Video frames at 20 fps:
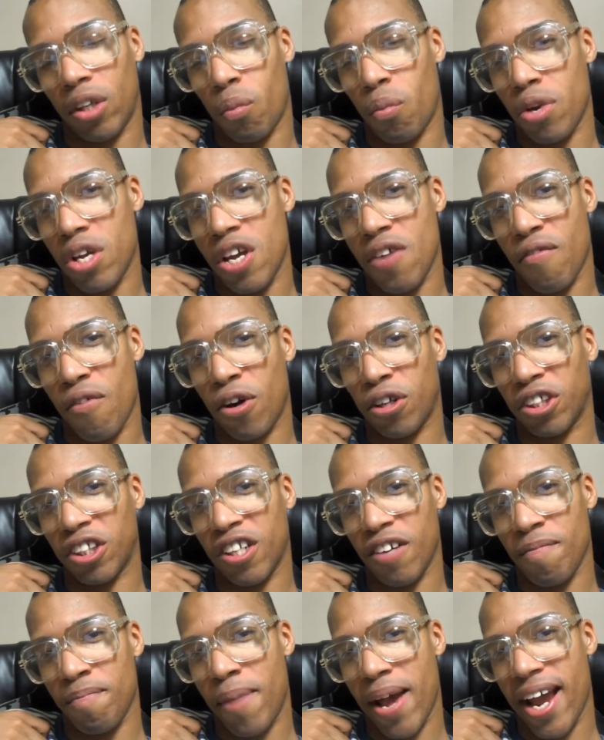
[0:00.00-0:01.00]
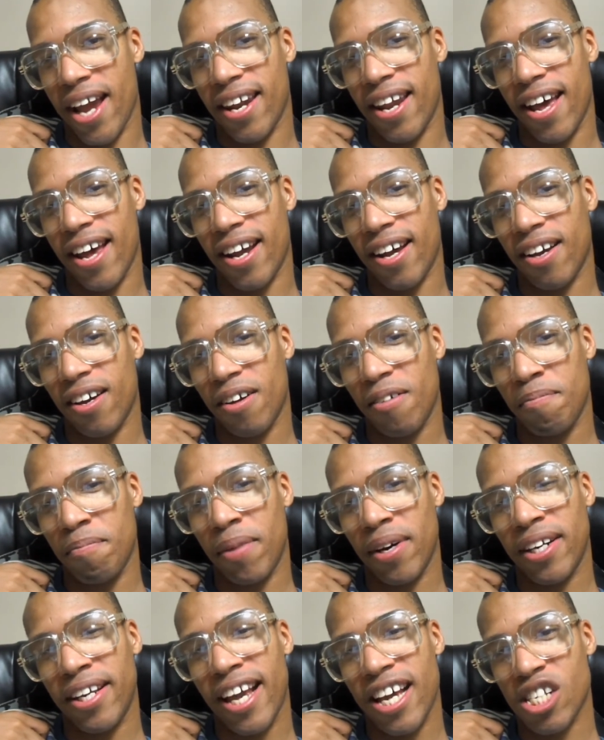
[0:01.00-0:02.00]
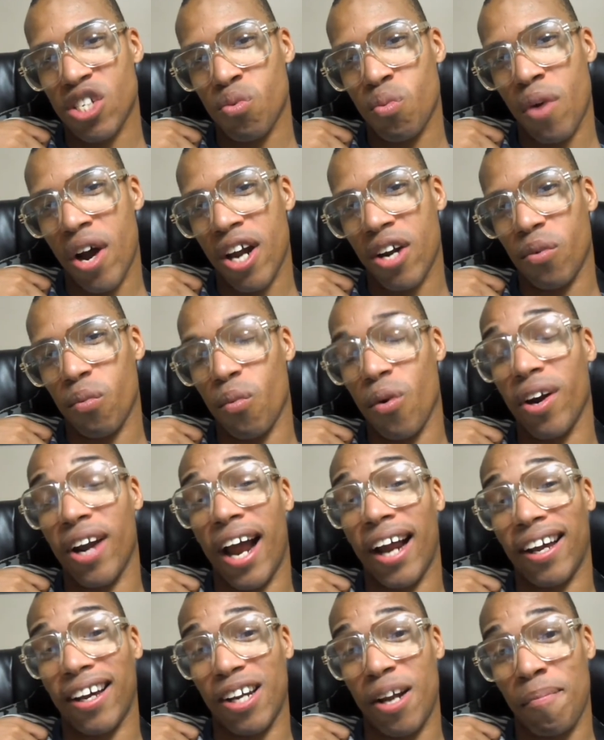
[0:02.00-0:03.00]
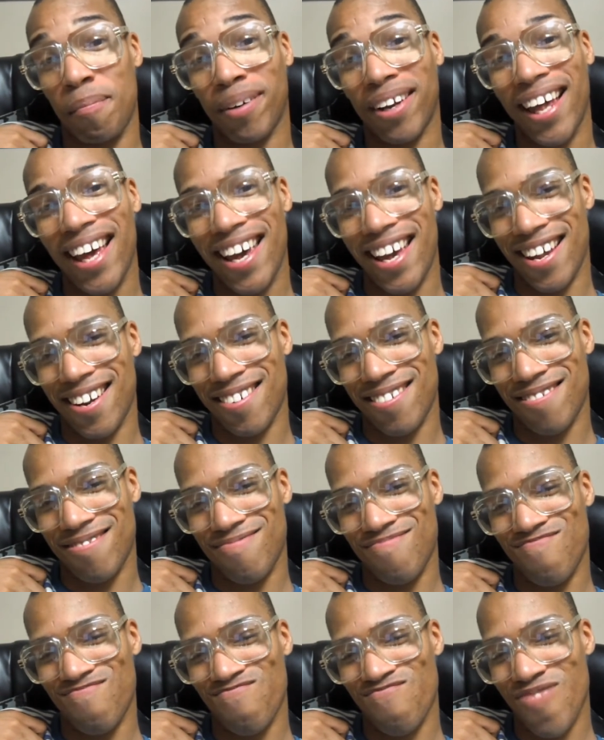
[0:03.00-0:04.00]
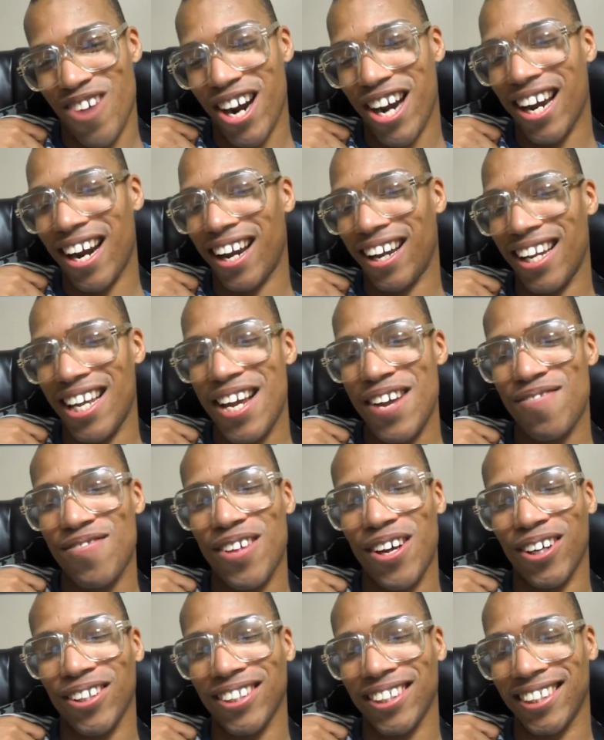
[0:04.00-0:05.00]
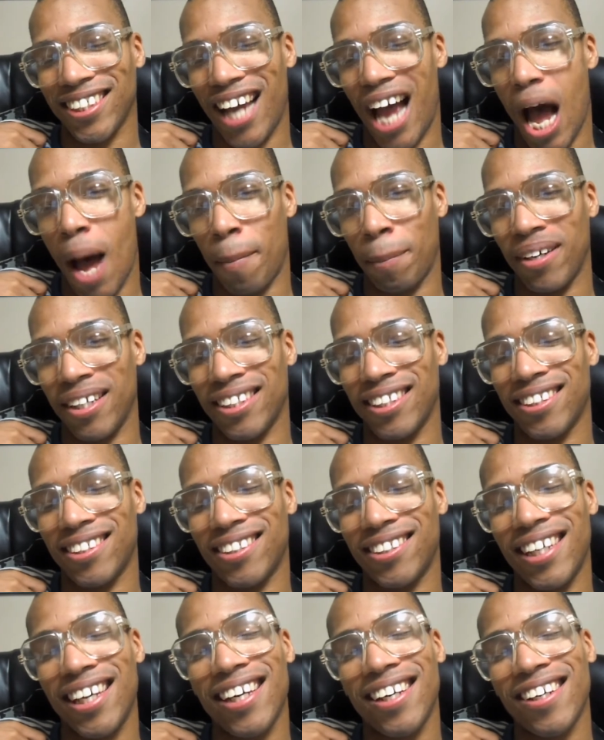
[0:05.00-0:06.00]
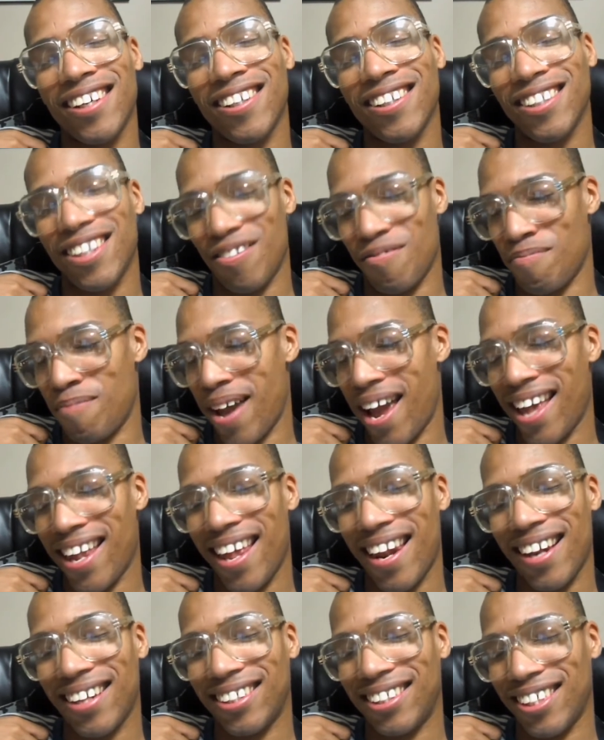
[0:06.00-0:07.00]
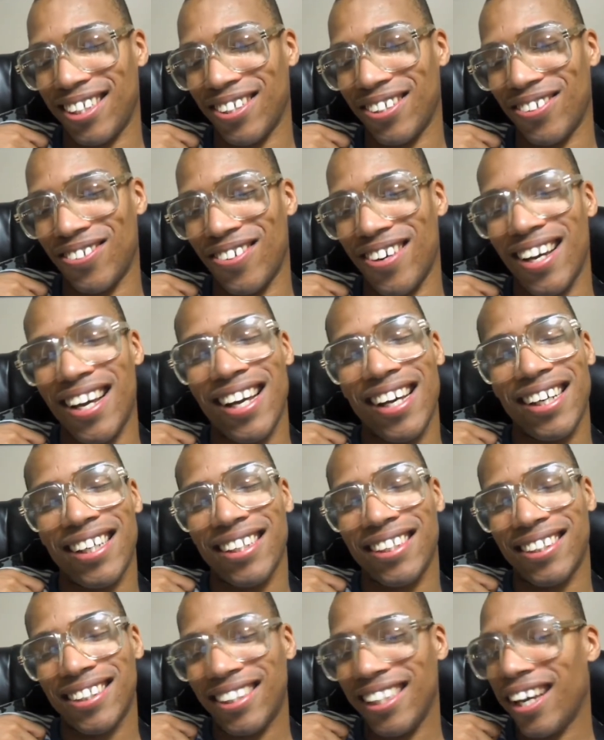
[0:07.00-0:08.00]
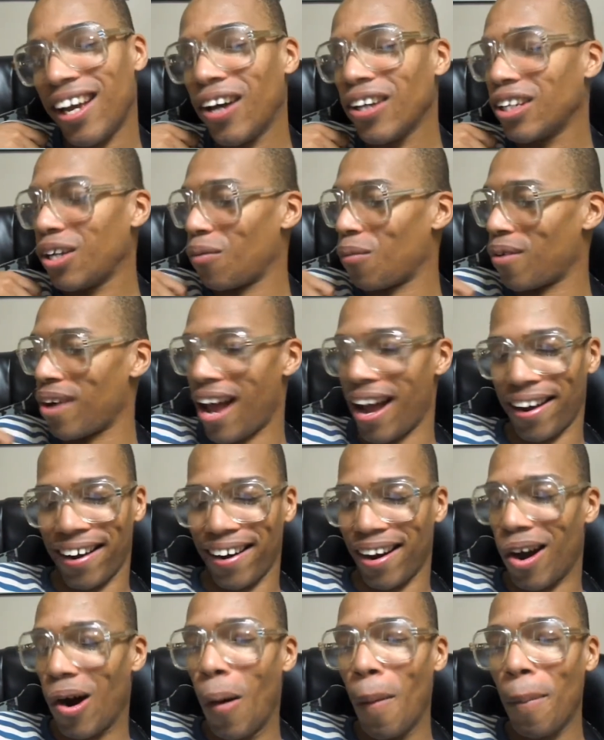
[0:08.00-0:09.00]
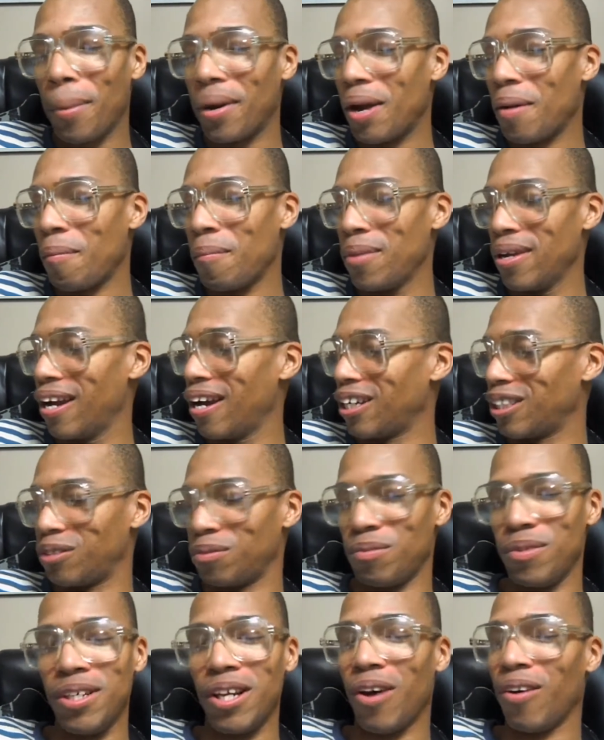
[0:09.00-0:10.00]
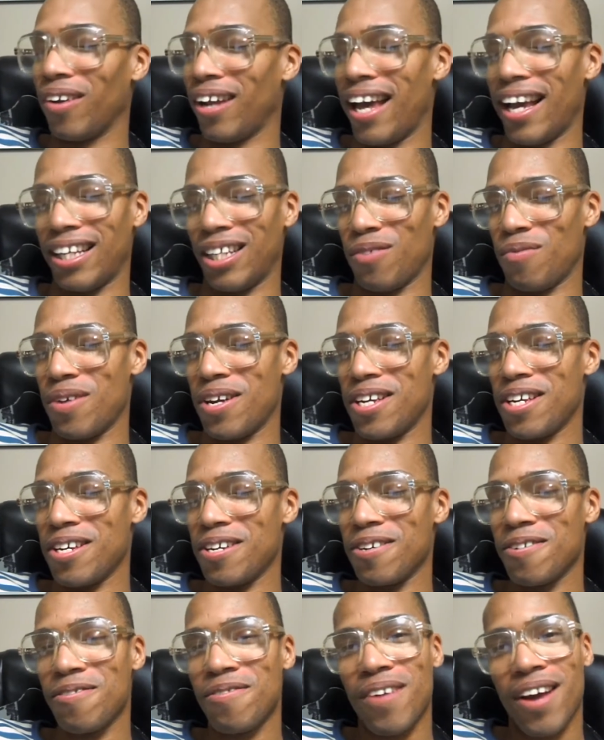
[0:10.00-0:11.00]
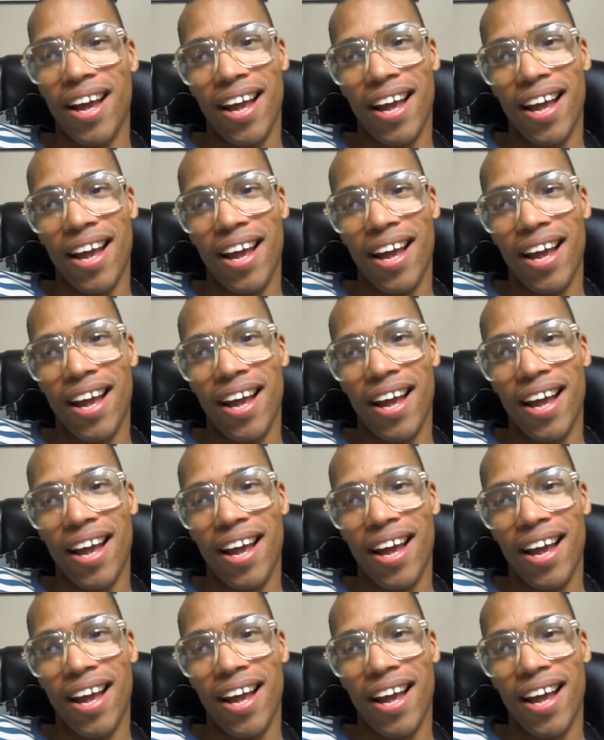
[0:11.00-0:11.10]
the Wii U version of Bayonetta, but guess what? We're not going to play it. We're going to leave those copies sealed of Bayonetta 2, sealed, and we're not going to open them because we don't like the Wii U,